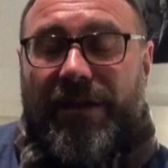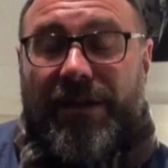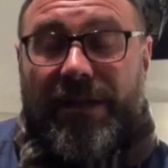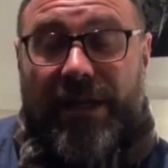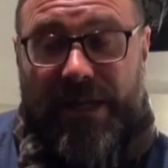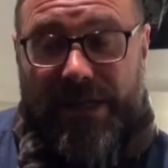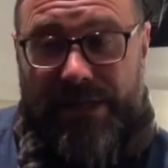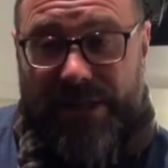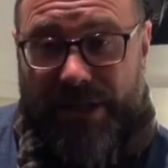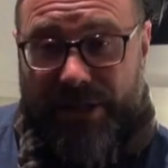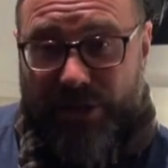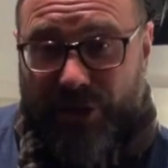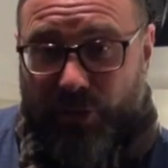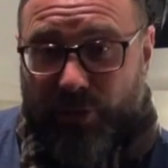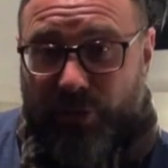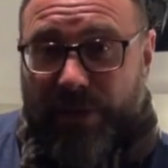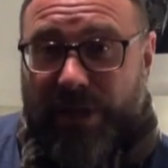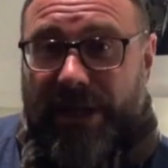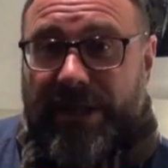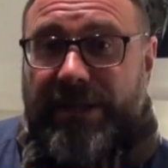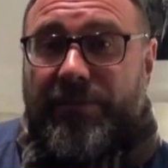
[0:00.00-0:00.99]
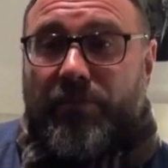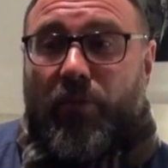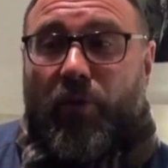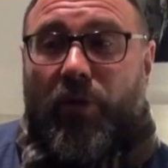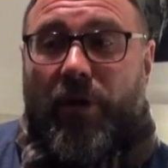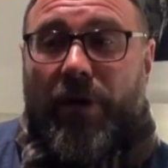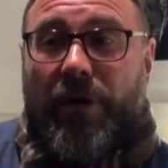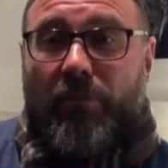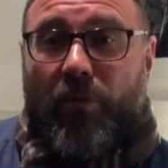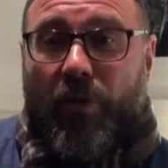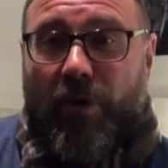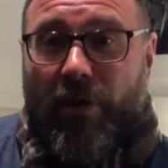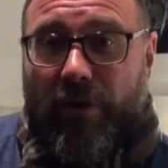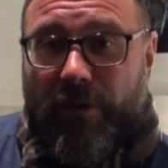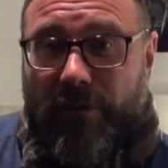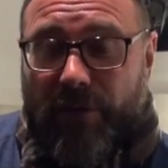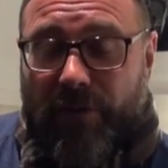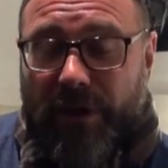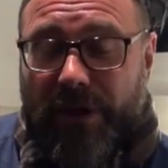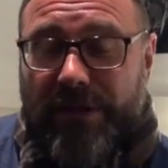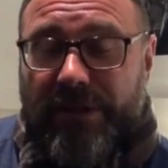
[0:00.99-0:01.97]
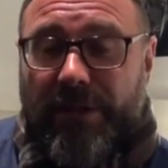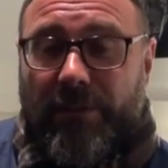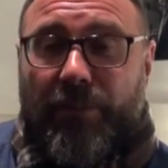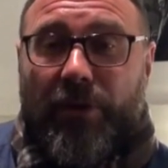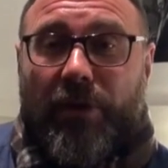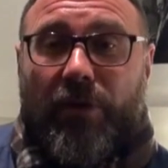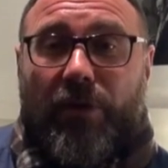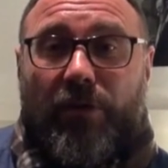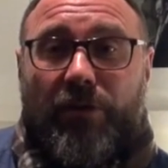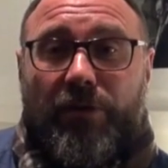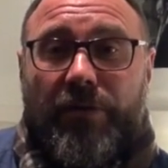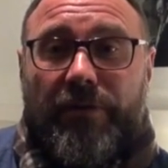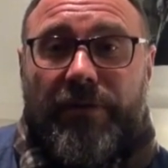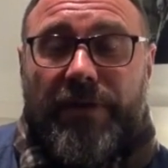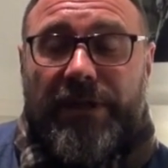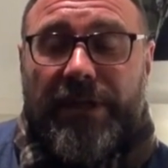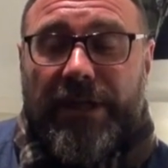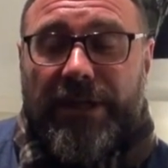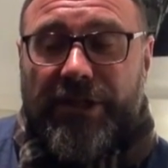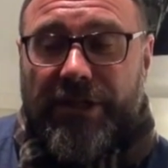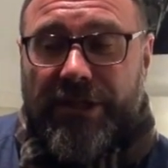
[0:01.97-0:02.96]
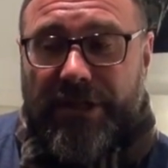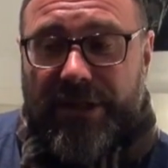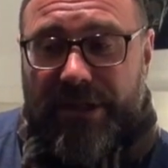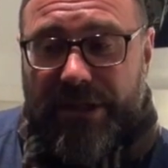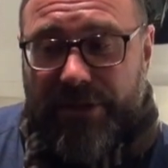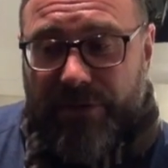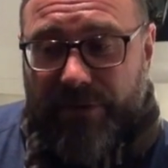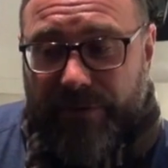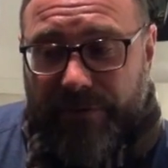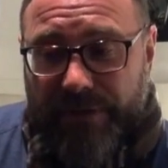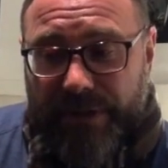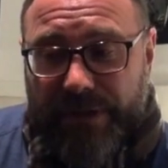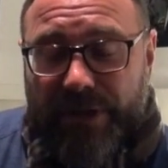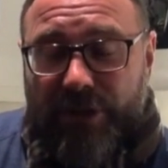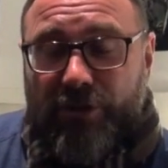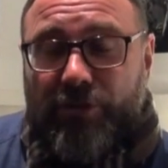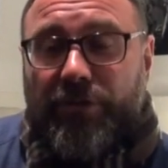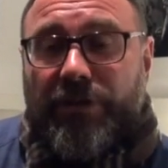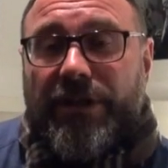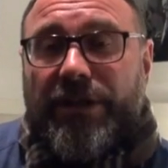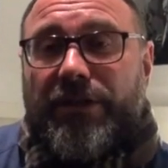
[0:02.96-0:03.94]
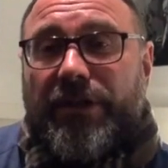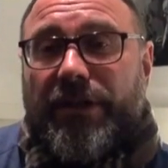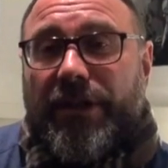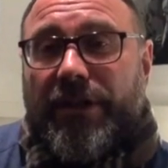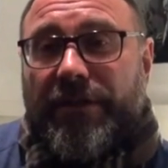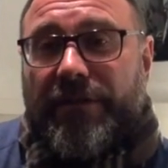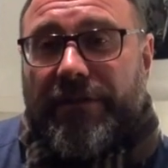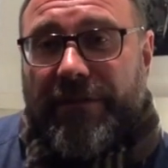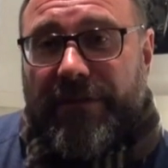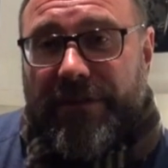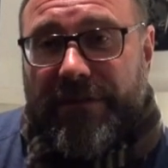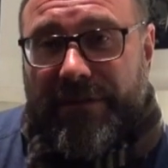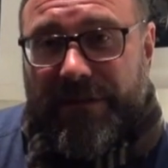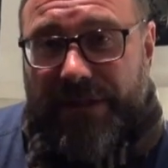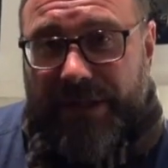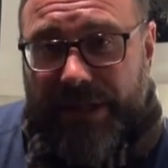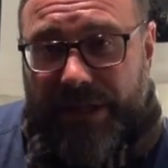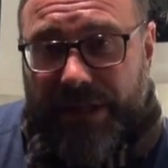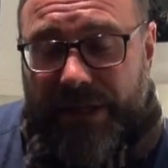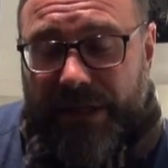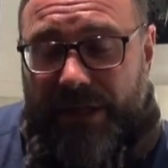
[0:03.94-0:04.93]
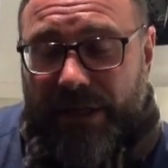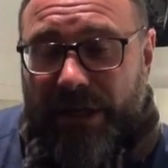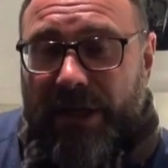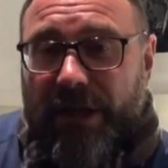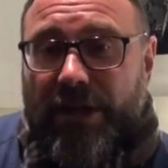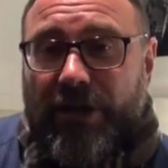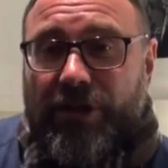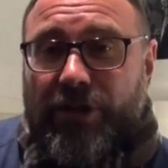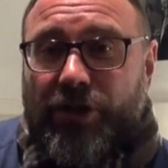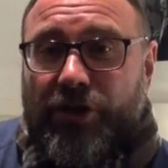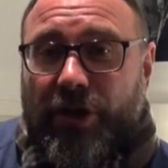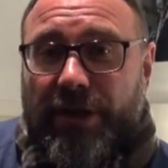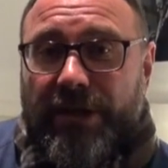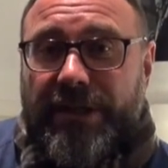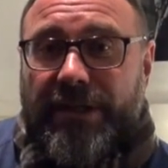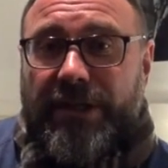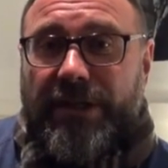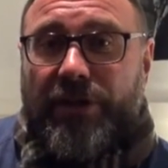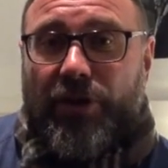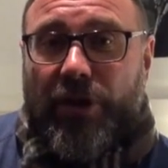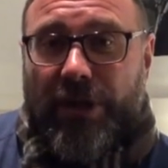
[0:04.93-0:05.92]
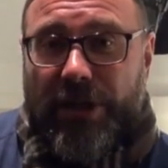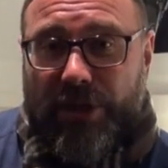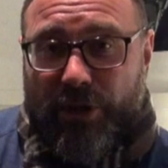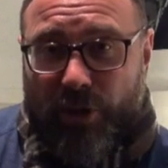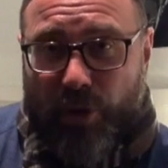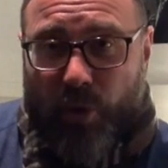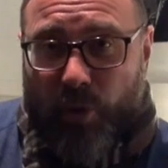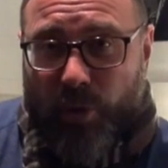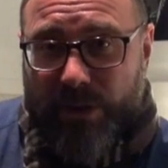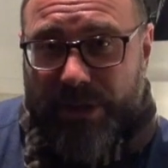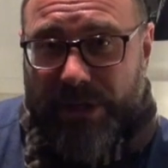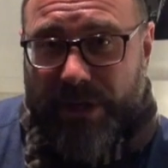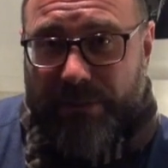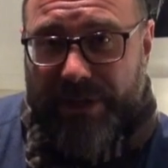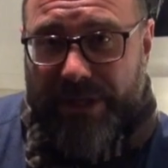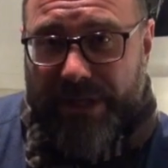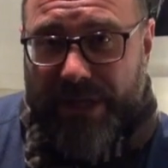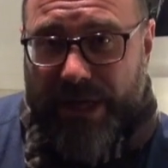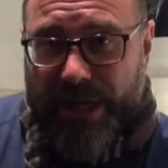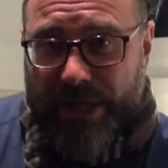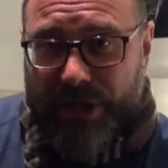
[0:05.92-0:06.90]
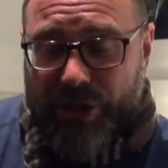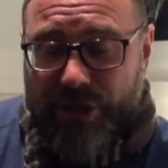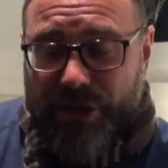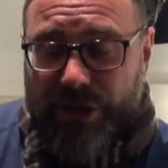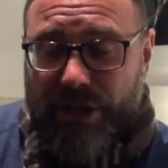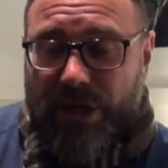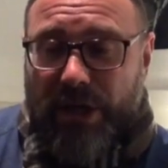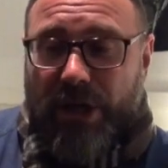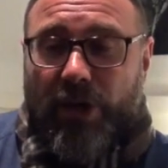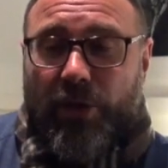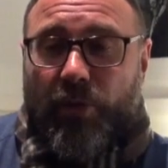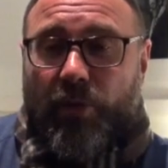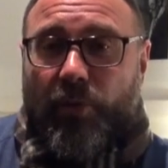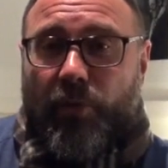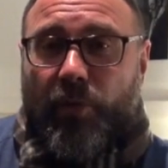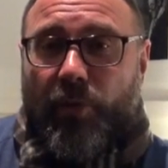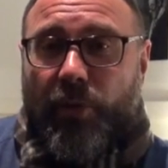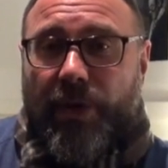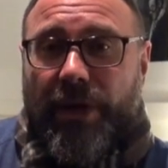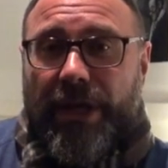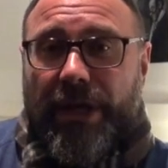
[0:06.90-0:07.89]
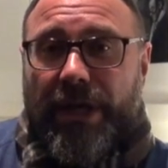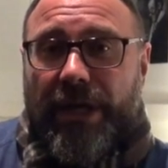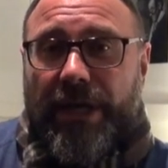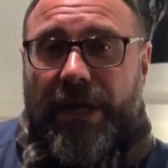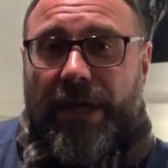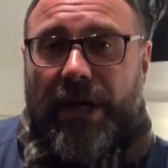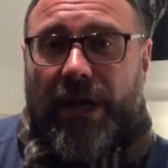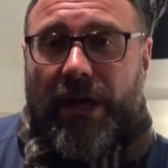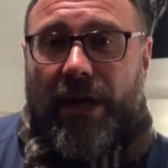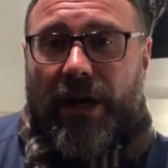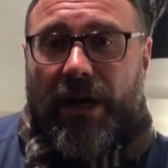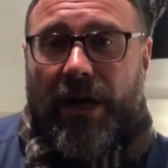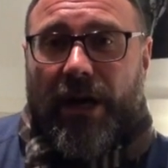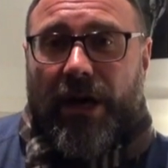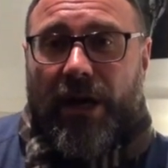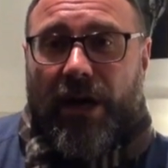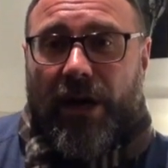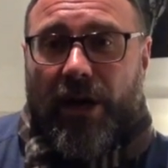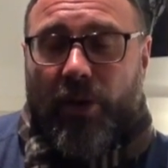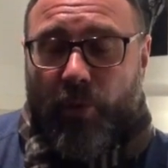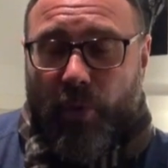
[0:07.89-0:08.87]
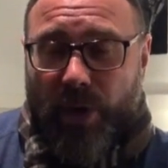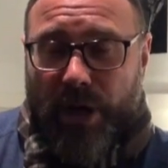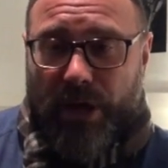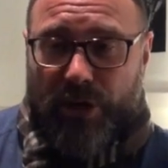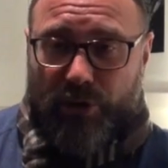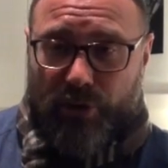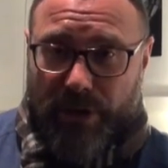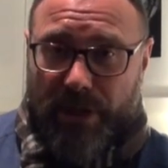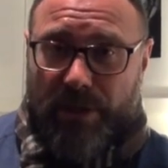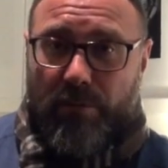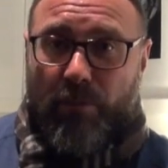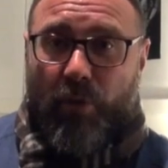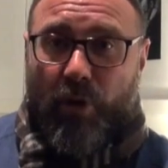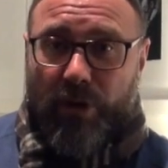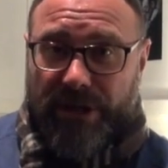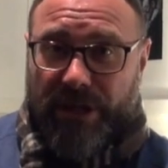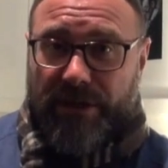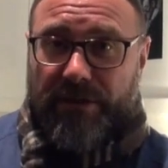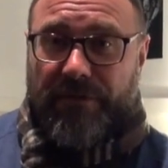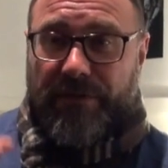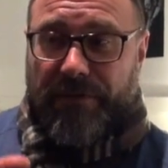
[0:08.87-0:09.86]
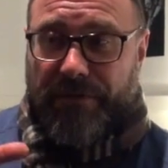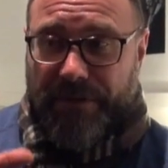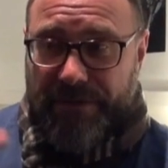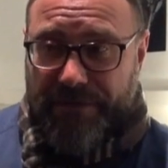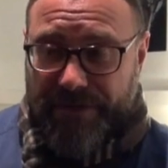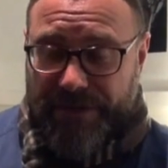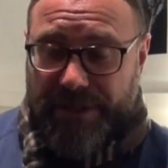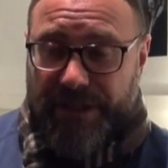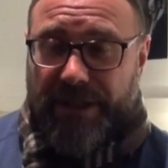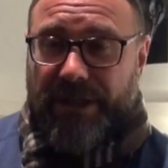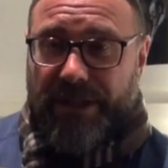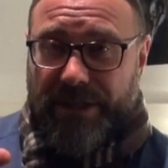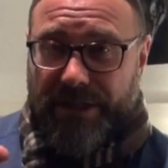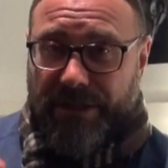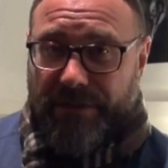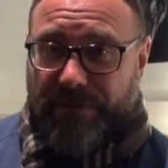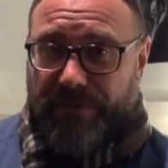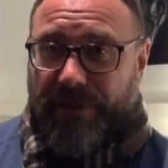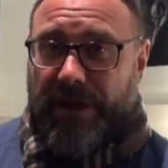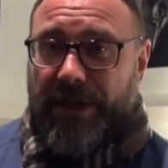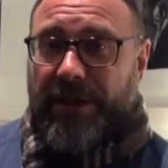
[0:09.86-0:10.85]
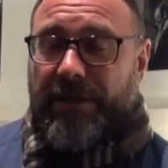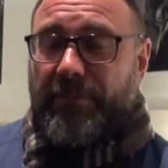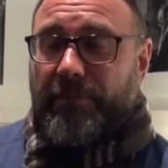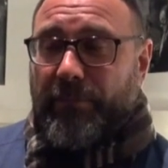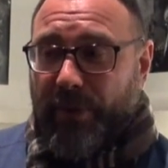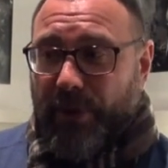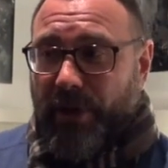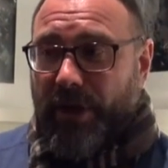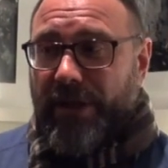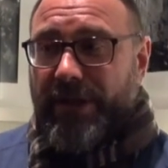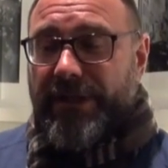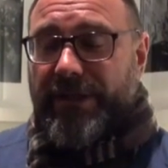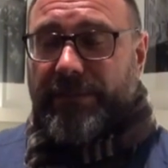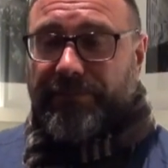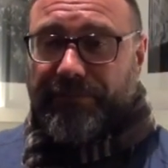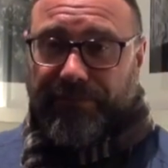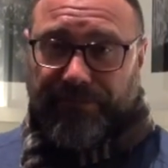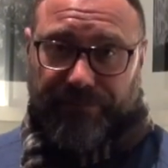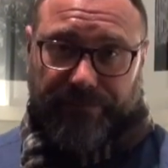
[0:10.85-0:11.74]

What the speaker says: Yes, that's true. That's more and more. For example, on the vintage, since the vintage 2015, just in the Cros Hermitage, we are doing more than 50 different plot